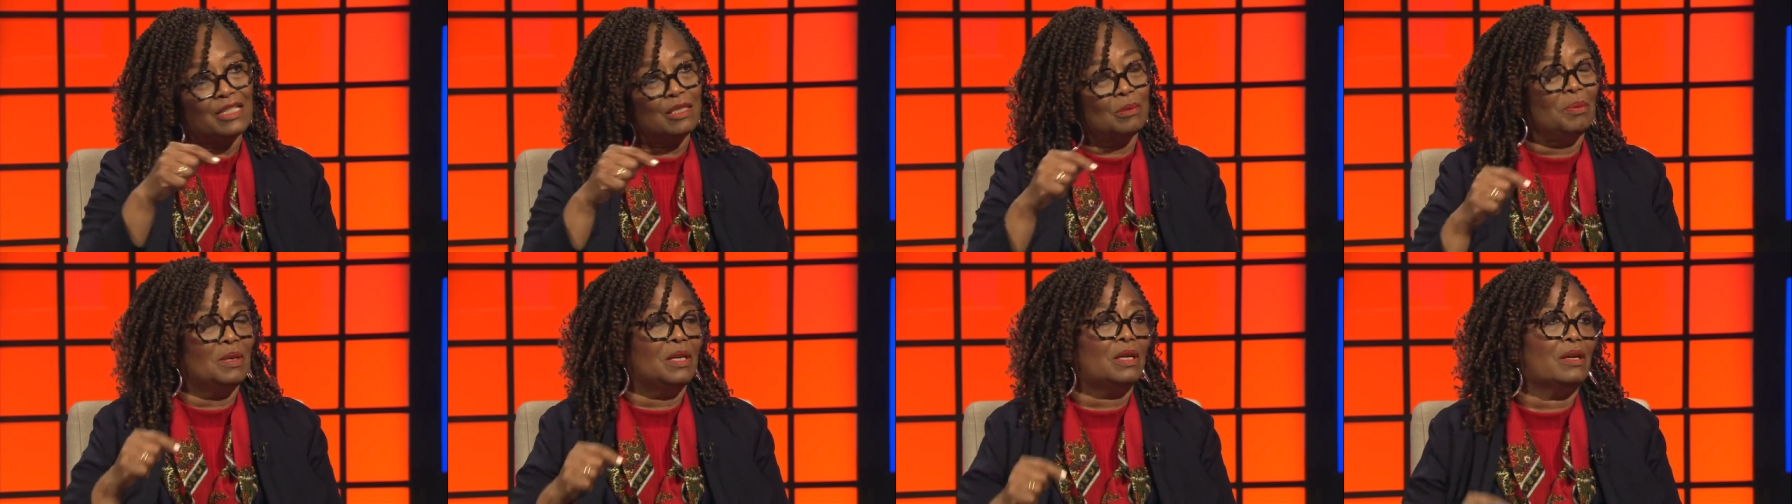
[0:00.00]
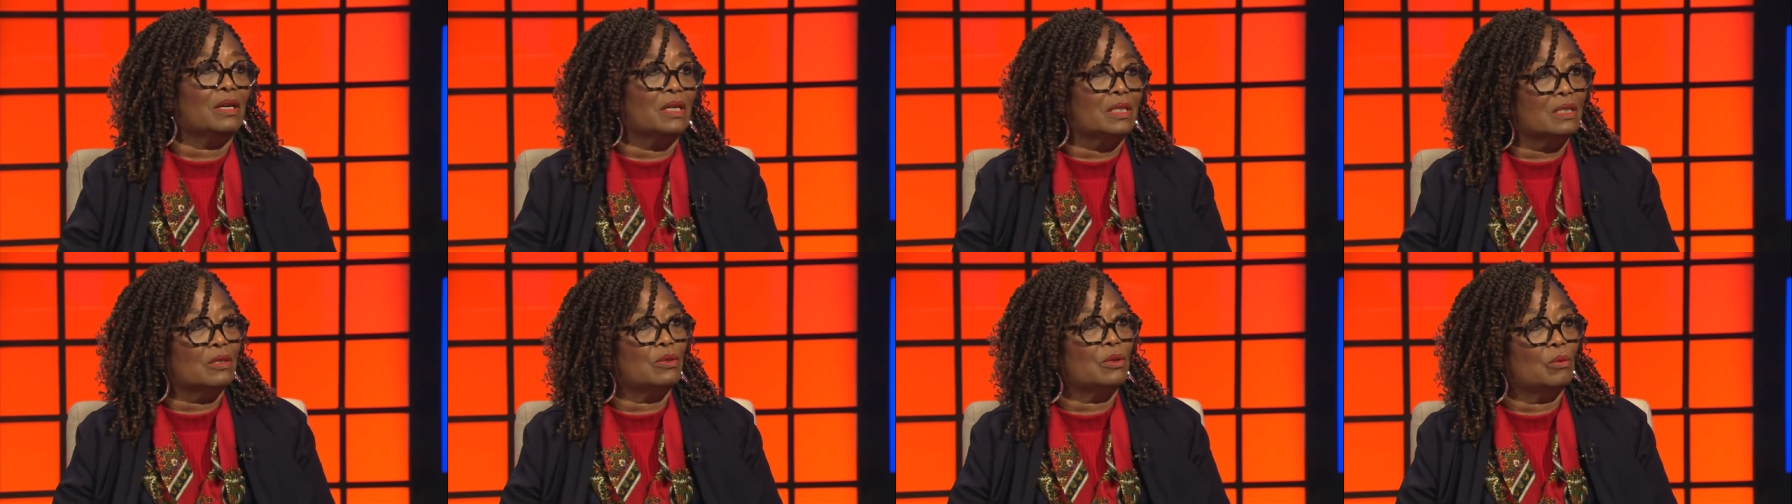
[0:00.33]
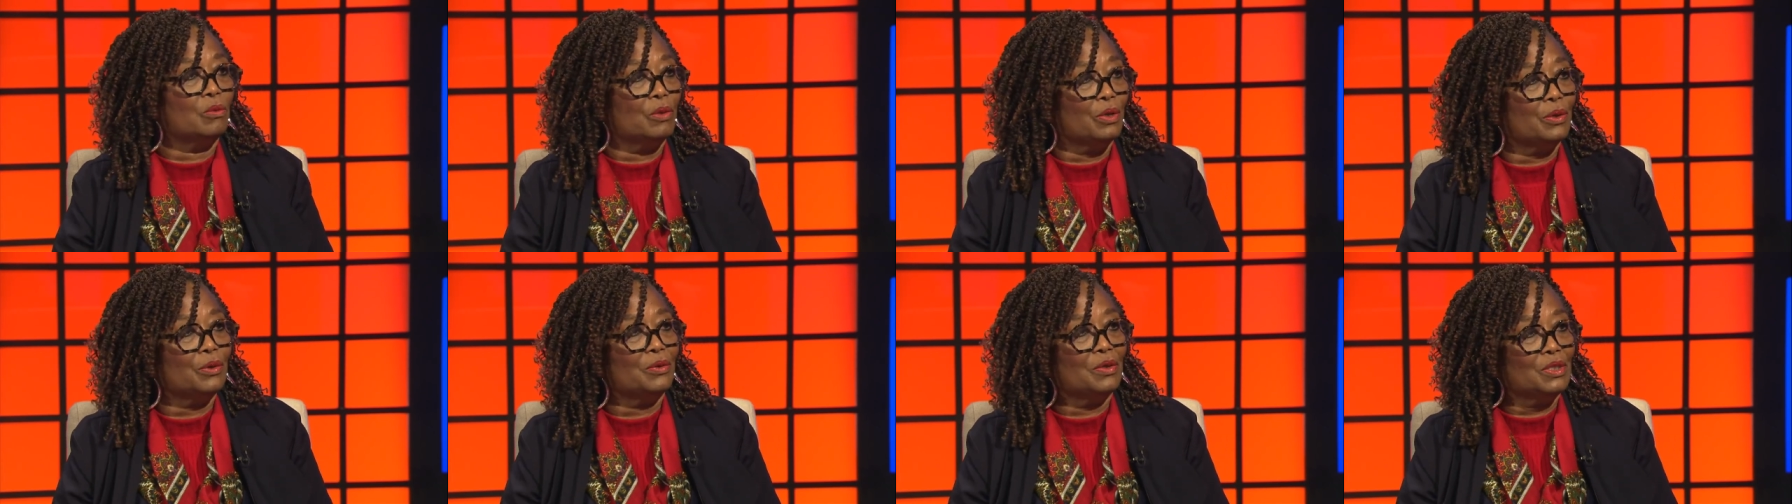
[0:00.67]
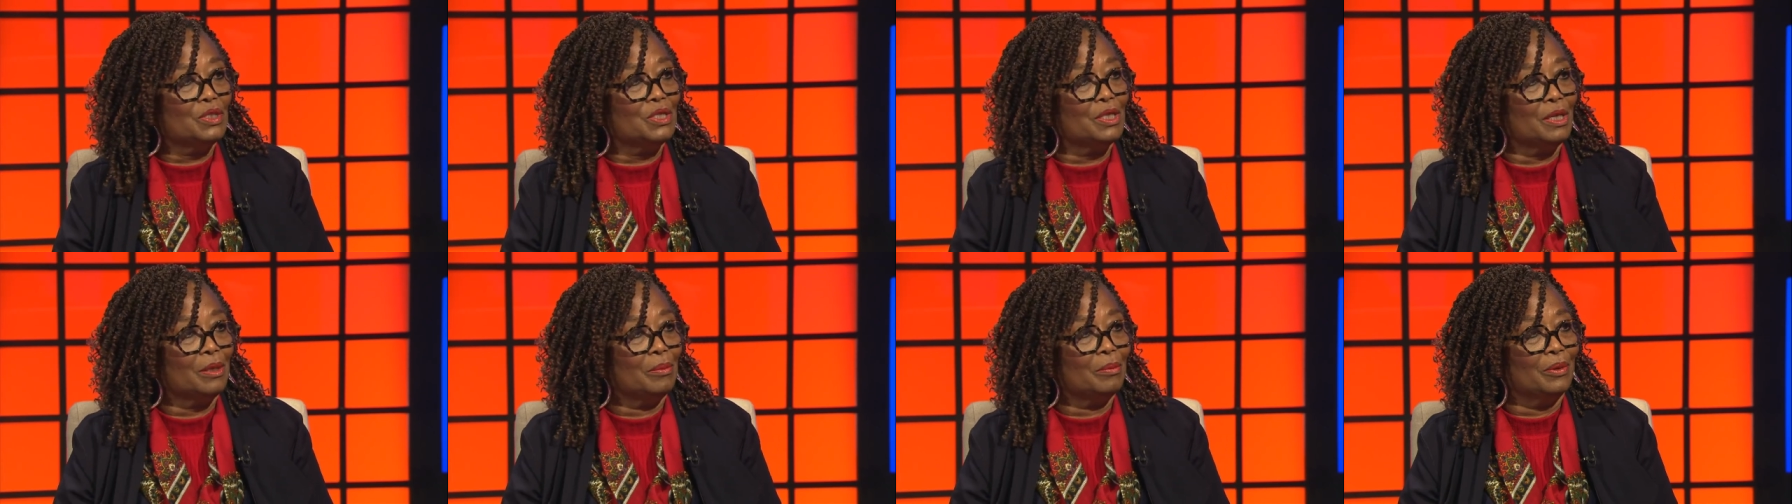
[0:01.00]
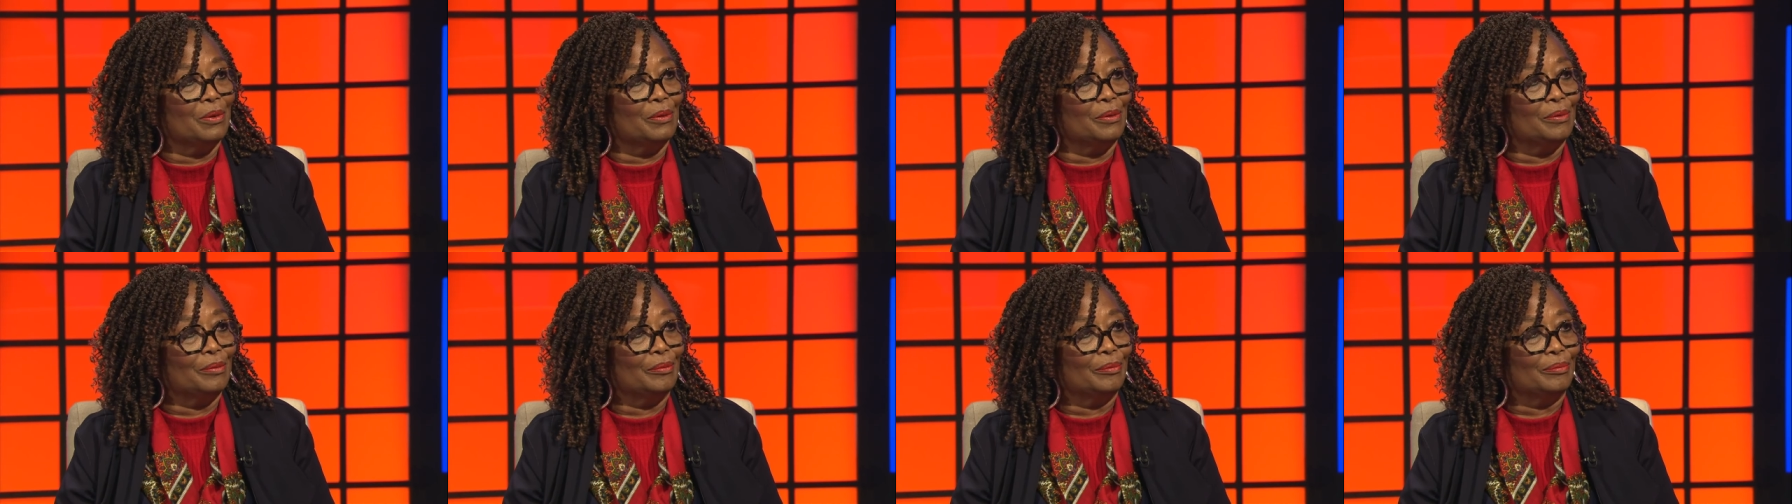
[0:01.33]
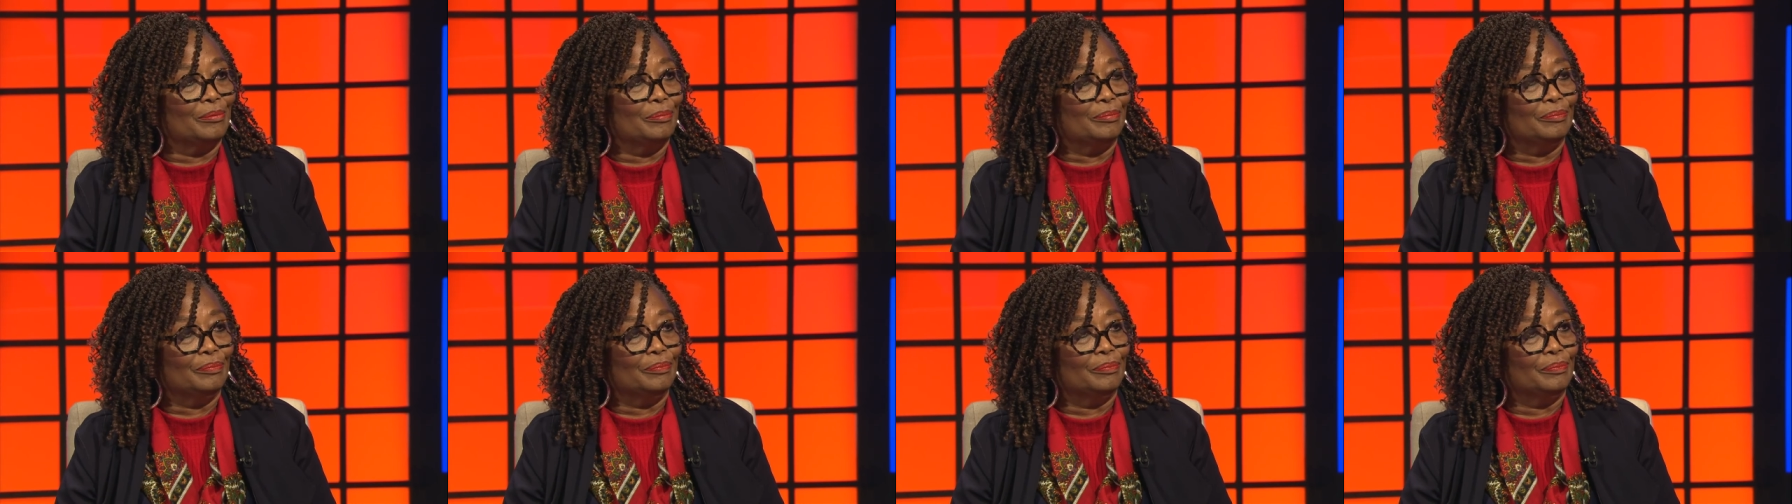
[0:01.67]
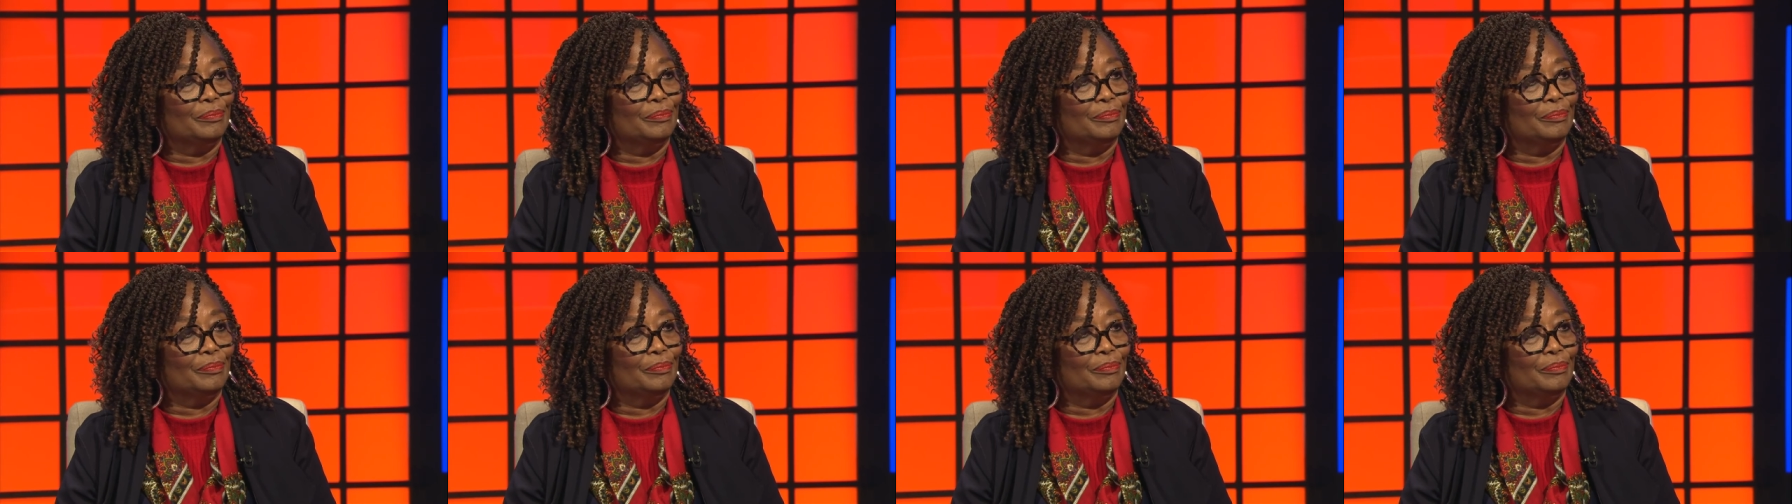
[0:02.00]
because of the work of the chamber. Yeah. Uh,